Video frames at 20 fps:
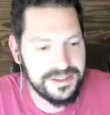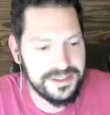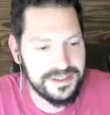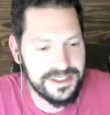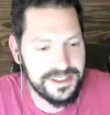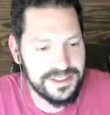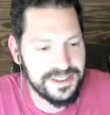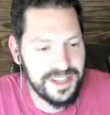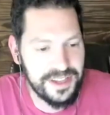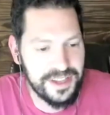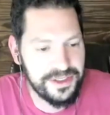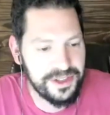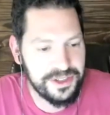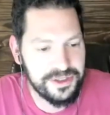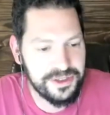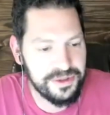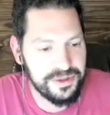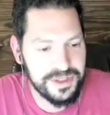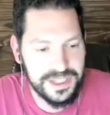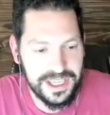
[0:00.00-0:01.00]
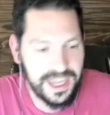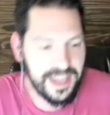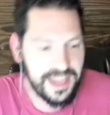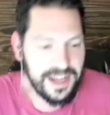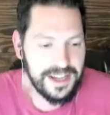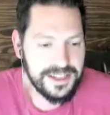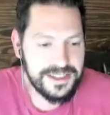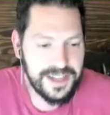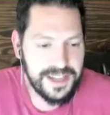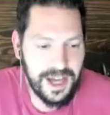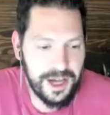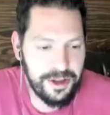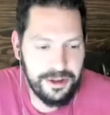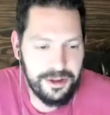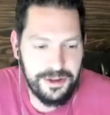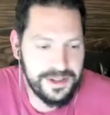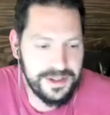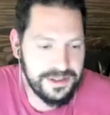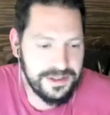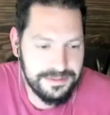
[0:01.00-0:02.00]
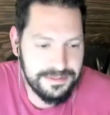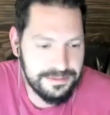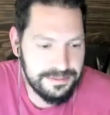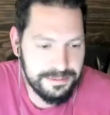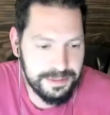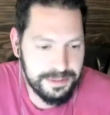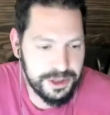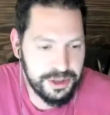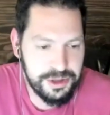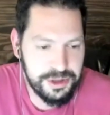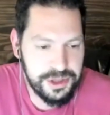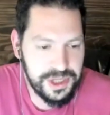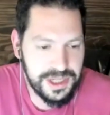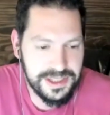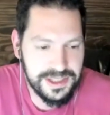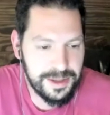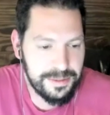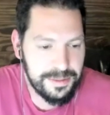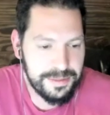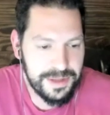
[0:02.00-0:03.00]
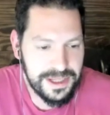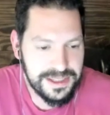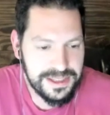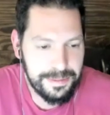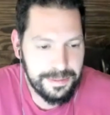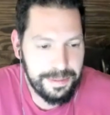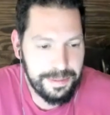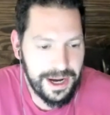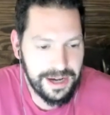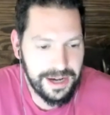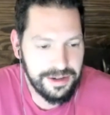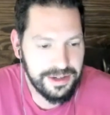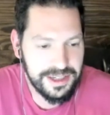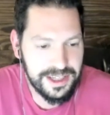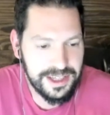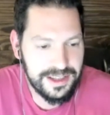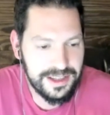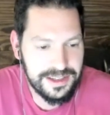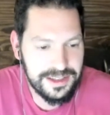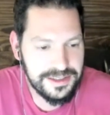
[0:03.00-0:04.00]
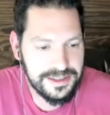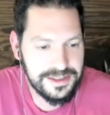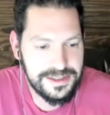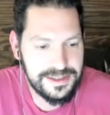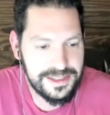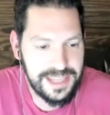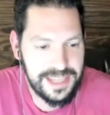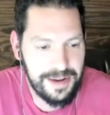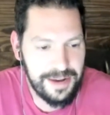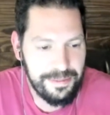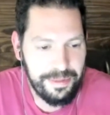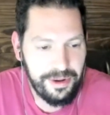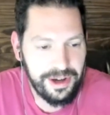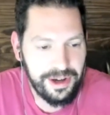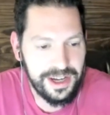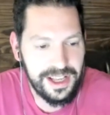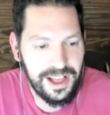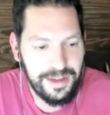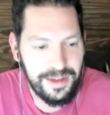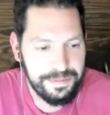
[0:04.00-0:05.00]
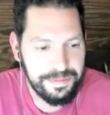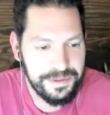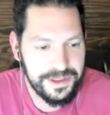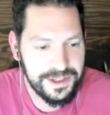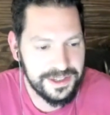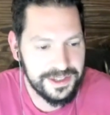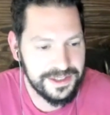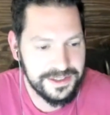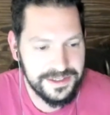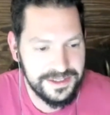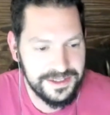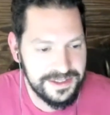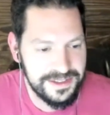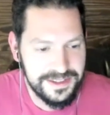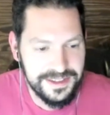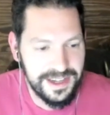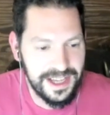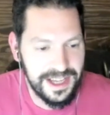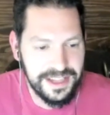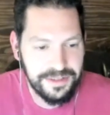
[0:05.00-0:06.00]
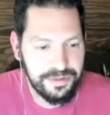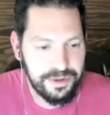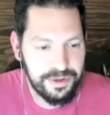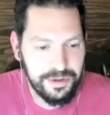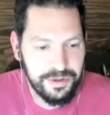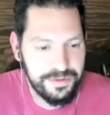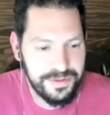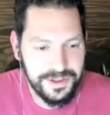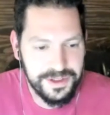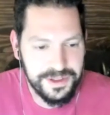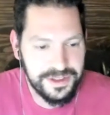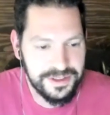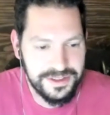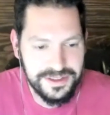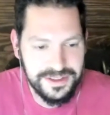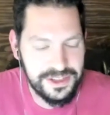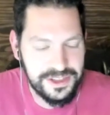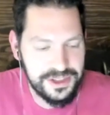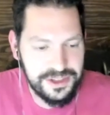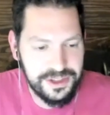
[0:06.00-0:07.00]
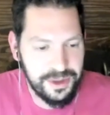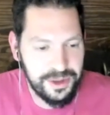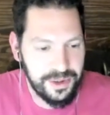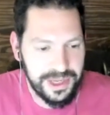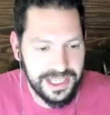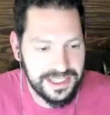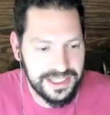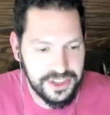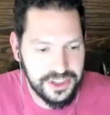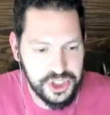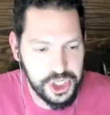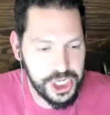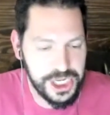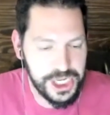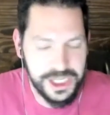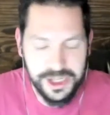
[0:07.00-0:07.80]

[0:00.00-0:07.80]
there's nothing to it again as other than Belushi as the as the pirate scampering up the on the roof and just doing a jig